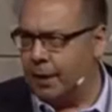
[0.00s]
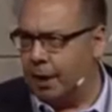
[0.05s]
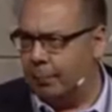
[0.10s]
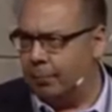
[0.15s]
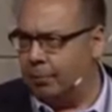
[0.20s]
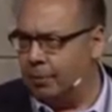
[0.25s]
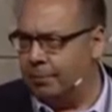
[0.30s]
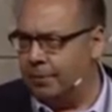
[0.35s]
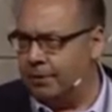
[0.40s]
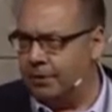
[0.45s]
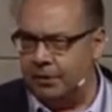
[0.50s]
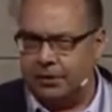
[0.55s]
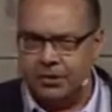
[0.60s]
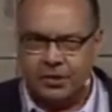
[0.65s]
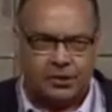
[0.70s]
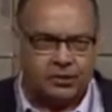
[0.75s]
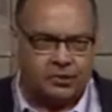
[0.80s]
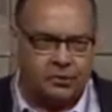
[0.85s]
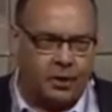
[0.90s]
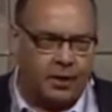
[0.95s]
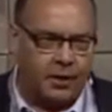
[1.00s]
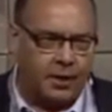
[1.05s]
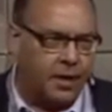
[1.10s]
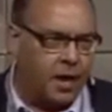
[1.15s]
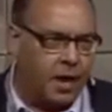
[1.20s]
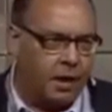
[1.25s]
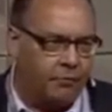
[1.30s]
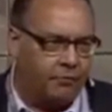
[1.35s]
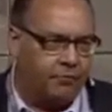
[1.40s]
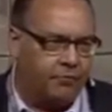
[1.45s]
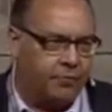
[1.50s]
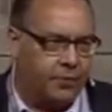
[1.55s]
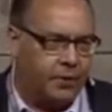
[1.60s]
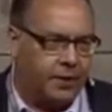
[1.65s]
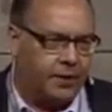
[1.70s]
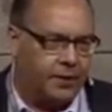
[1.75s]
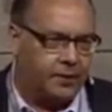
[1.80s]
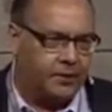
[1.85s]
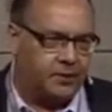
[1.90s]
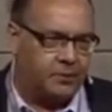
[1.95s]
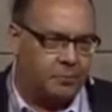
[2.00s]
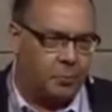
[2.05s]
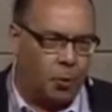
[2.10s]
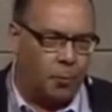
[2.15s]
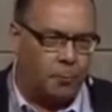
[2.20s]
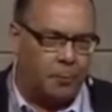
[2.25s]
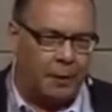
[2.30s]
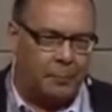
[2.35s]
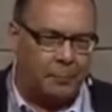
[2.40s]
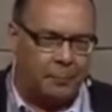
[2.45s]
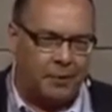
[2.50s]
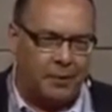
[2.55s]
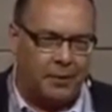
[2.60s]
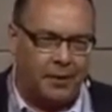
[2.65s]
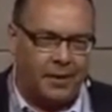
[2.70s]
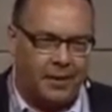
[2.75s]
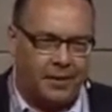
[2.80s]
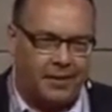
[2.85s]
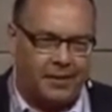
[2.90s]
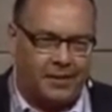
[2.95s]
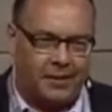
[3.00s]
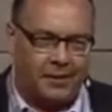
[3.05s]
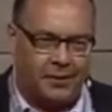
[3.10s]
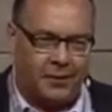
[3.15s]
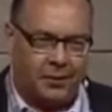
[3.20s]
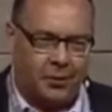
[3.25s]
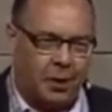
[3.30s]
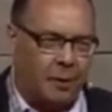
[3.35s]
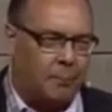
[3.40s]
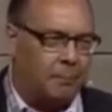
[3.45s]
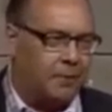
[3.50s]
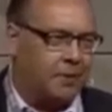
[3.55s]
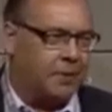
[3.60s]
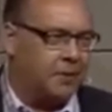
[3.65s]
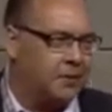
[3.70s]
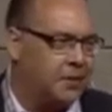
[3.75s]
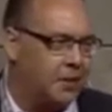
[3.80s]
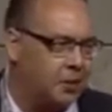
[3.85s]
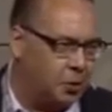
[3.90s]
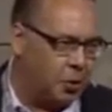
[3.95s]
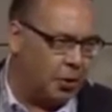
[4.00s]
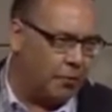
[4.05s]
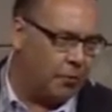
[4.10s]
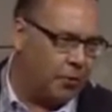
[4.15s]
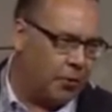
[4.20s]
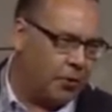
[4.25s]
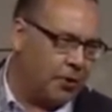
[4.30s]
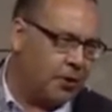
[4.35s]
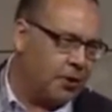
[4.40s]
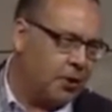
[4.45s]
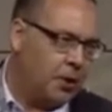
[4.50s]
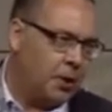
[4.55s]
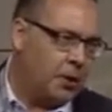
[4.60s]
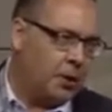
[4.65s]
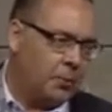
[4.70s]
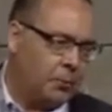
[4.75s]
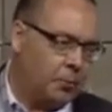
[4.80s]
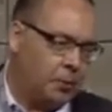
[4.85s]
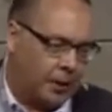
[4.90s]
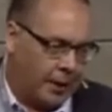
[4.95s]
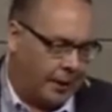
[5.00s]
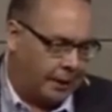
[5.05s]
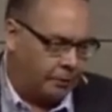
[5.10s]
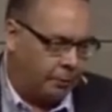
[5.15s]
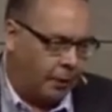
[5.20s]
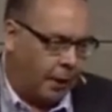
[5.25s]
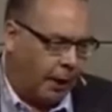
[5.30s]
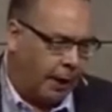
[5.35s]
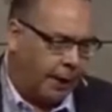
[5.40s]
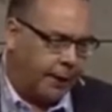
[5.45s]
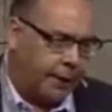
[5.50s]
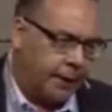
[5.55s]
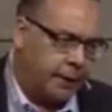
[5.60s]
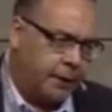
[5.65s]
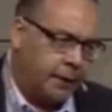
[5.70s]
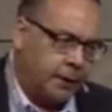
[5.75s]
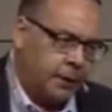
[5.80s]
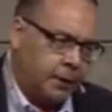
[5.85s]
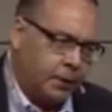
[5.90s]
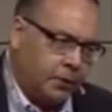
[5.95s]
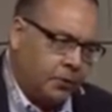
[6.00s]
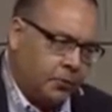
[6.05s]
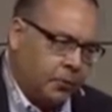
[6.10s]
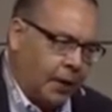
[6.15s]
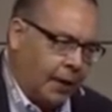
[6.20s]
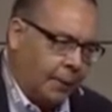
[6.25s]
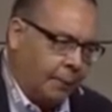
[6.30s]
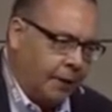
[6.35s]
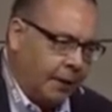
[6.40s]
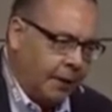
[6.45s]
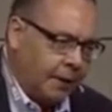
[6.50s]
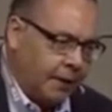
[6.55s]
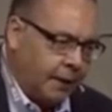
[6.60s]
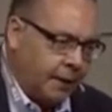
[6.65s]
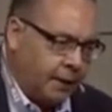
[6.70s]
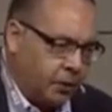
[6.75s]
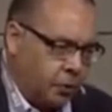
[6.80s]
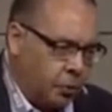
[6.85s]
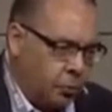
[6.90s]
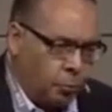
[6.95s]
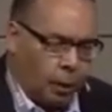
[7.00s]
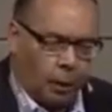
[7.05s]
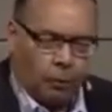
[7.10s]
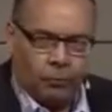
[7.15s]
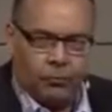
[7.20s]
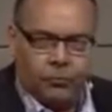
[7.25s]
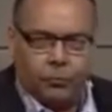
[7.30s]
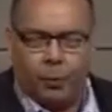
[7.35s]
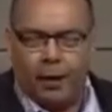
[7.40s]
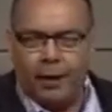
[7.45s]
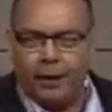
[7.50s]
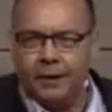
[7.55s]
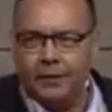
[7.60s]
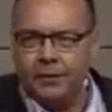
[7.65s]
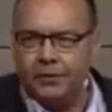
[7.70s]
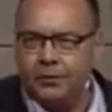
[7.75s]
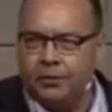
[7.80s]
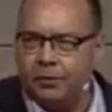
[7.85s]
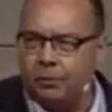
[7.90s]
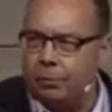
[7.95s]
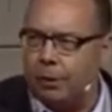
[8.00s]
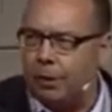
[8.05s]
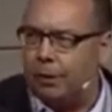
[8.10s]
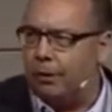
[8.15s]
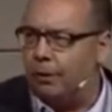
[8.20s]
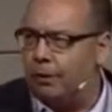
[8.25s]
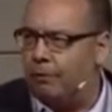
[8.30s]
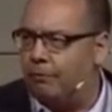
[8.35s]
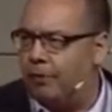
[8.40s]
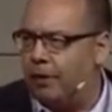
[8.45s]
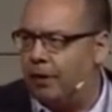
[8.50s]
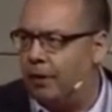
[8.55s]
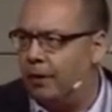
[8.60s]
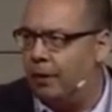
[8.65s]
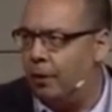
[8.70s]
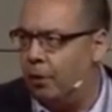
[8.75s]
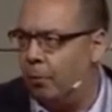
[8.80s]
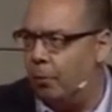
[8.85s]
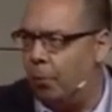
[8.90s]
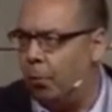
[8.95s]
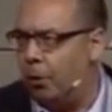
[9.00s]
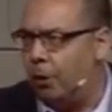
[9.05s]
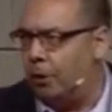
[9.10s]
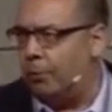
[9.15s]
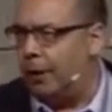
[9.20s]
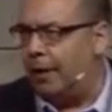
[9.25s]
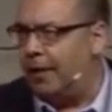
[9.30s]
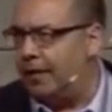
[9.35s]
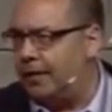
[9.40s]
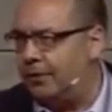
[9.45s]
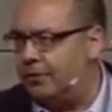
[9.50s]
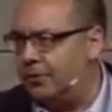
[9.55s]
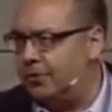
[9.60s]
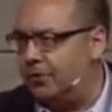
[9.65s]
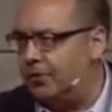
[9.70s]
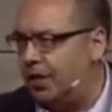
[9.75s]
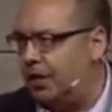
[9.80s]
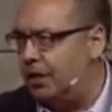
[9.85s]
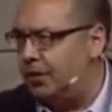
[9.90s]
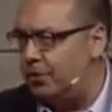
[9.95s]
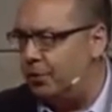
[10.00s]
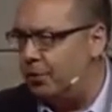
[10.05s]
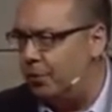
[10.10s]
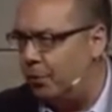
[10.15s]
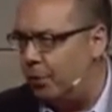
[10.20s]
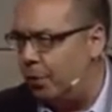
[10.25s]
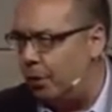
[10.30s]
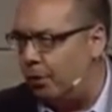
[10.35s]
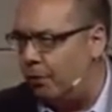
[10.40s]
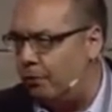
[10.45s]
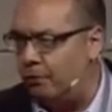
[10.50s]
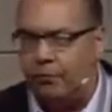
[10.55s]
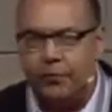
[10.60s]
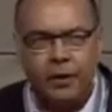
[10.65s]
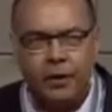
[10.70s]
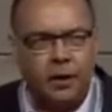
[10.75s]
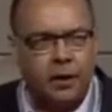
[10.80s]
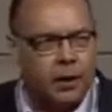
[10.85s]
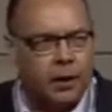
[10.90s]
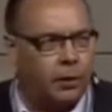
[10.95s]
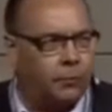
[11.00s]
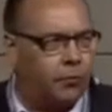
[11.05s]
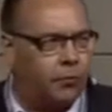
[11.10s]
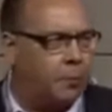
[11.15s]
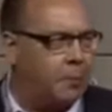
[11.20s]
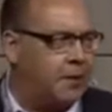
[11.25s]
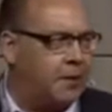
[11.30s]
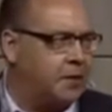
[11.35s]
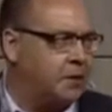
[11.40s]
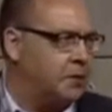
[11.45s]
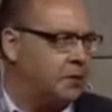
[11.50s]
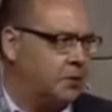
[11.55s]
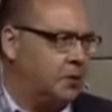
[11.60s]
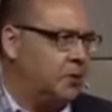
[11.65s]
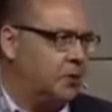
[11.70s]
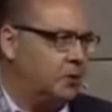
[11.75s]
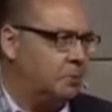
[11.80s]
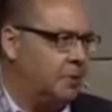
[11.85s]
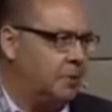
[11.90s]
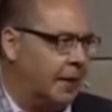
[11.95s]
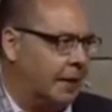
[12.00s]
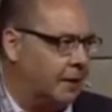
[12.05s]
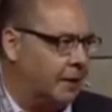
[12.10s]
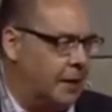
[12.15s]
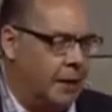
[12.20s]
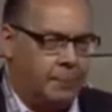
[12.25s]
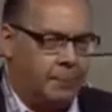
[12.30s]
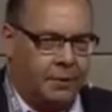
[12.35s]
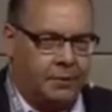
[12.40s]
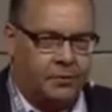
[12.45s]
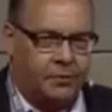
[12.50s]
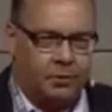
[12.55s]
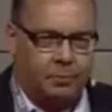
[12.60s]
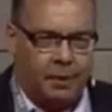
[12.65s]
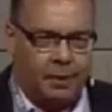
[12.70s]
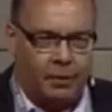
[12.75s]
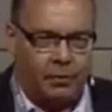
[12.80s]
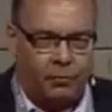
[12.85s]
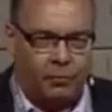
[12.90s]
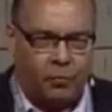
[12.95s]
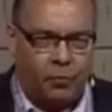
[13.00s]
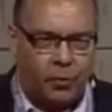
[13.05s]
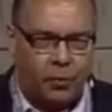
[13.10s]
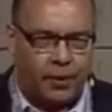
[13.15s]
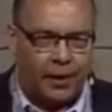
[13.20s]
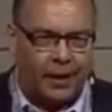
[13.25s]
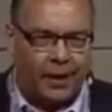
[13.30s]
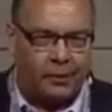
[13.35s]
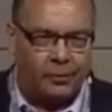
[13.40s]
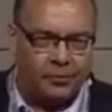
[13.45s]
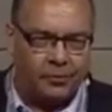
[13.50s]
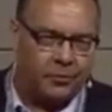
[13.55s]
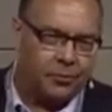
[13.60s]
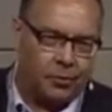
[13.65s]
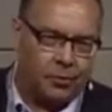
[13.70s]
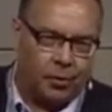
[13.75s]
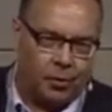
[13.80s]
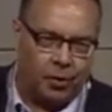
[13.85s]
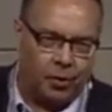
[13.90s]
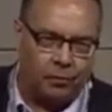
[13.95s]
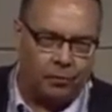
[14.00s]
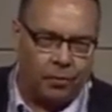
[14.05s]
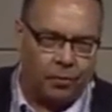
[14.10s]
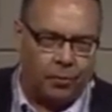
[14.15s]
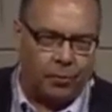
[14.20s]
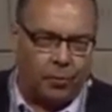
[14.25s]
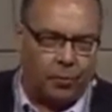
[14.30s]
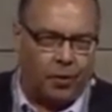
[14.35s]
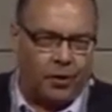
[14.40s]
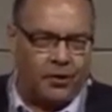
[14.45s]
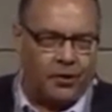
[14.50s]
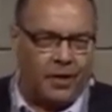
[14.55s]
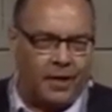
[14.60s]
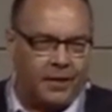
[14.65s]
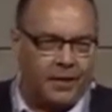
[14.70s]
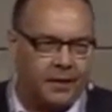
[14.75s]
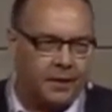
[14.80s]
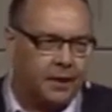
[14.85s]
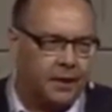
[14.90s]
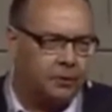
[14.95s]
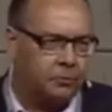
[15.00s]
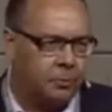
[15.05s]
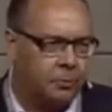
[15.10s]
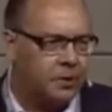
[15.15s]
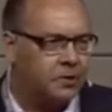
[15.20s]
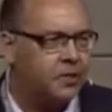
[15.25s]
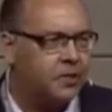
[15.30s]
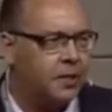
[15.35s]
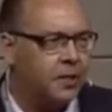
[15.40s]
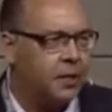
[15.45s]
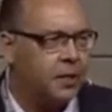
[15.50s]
number, but you're just not enough. There's more people that the companies that you have heard would like to hire. So I'm here in two roles. One is the role of a worldwide association of information systems academics, about 4,000 all over the world, 90 countries.